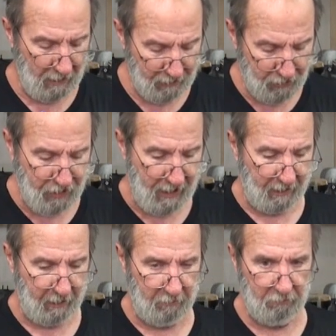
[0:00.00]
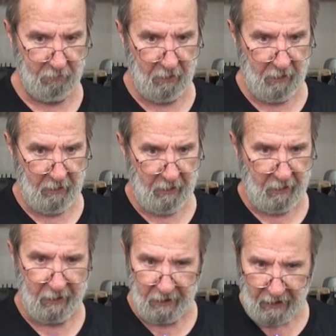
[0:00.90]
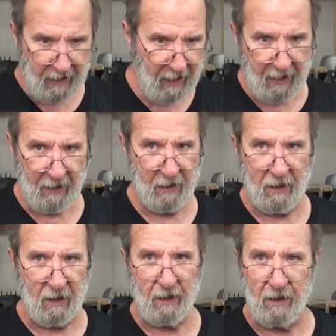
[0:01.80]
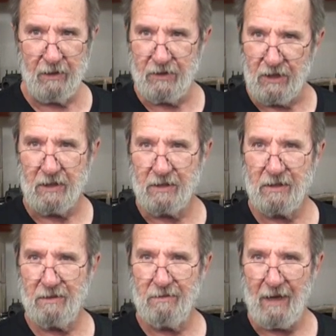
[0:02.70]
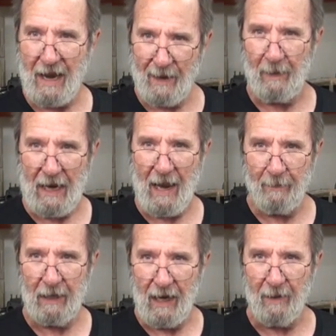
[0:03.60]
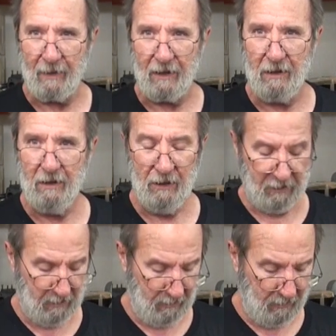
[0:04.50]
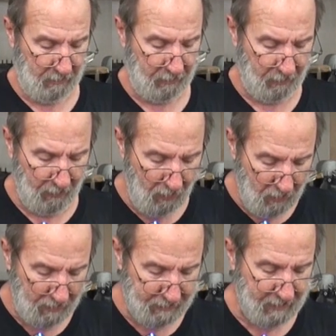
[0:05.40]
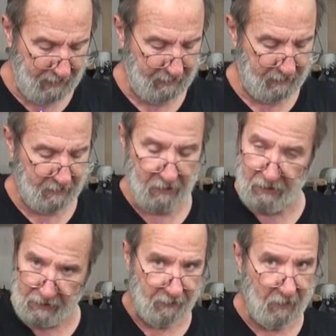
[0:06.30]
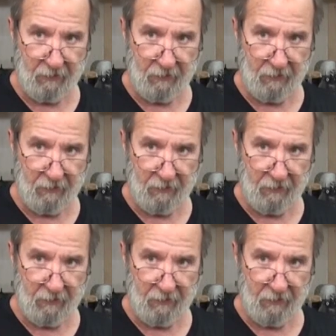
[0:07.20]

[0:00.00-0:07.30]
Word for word: and you check it and you can't get it just happy, happy, happy. You can always take this loose and